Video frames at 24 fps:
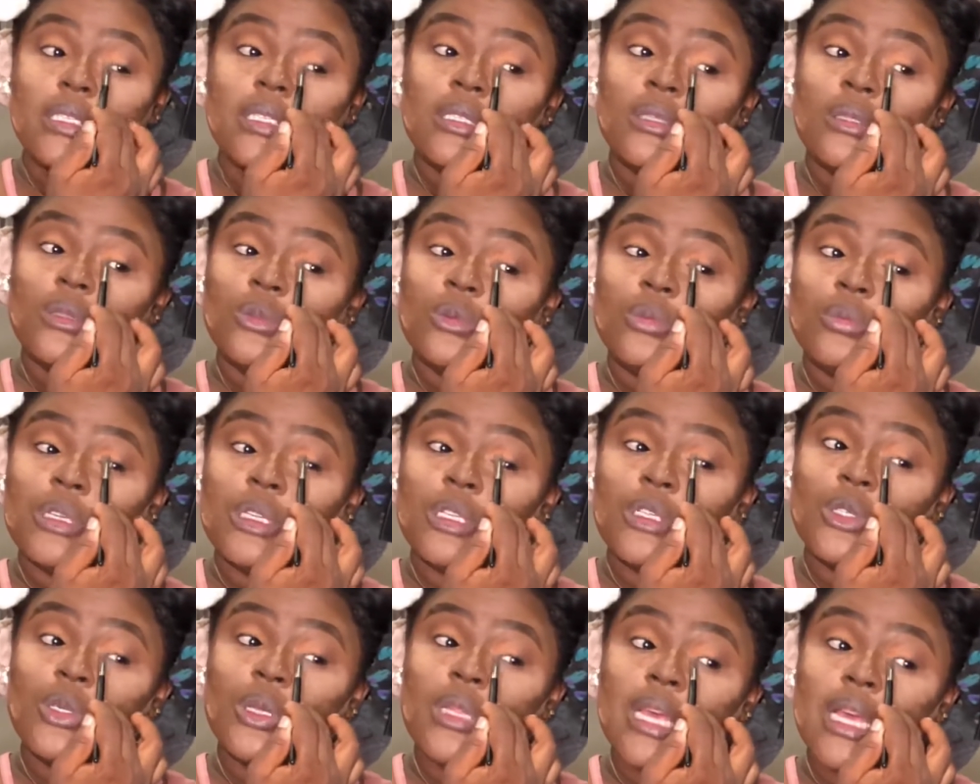to make
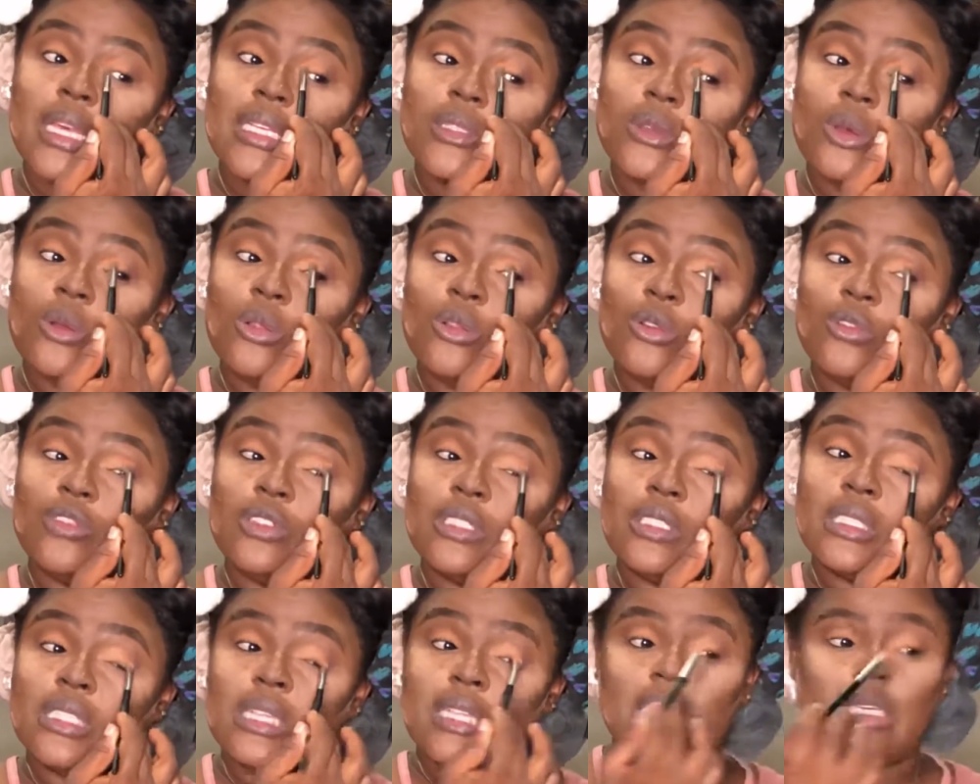sure that all of
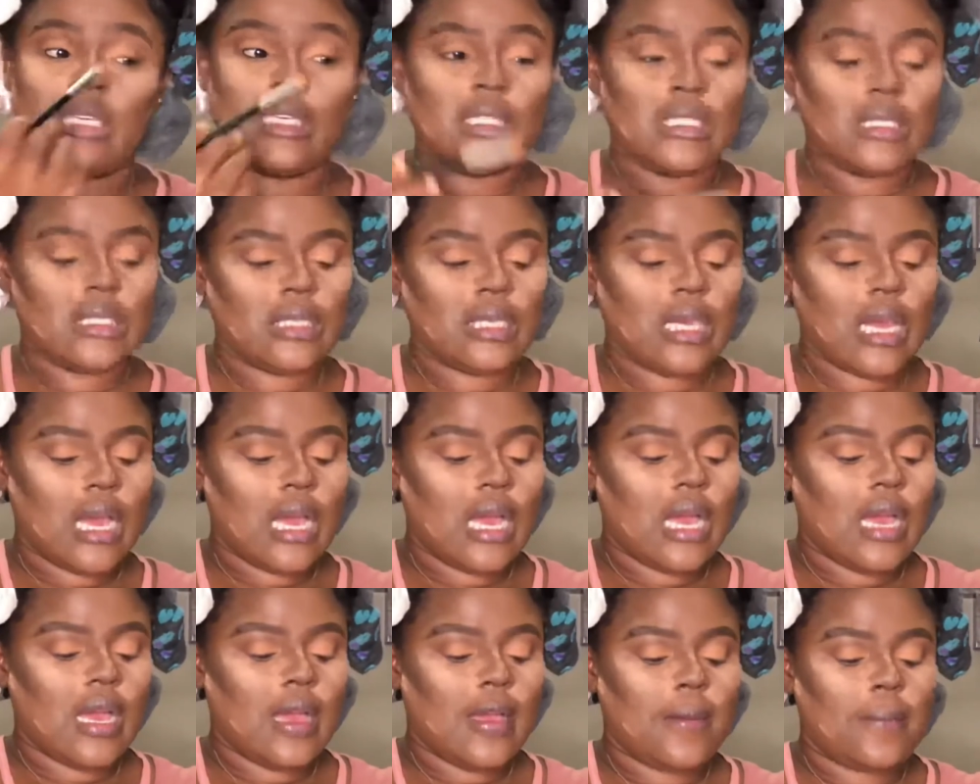these things
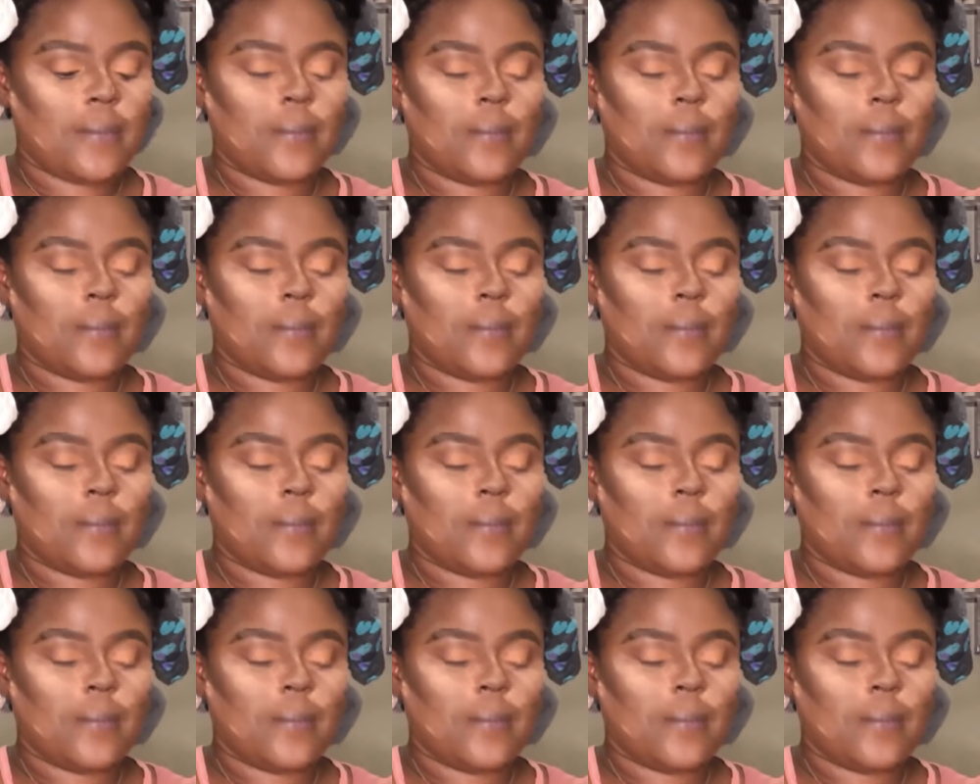are